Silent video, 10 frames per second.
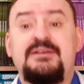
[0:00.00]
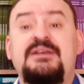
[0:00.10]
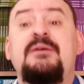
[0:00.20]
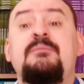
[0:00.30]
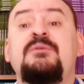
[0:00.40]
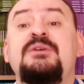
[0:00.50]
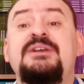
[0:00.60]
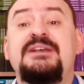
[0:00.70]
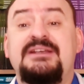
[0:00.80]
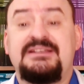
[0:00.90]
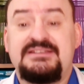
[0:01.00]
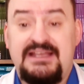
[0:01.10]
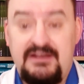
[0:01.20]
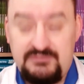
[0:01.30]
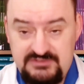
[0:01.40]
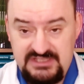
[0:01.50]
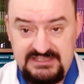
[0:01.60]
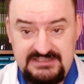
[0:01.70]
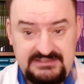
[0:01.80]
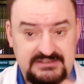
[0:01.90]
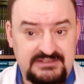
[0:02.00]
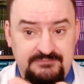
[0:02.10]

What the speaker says: their immunity is now trained.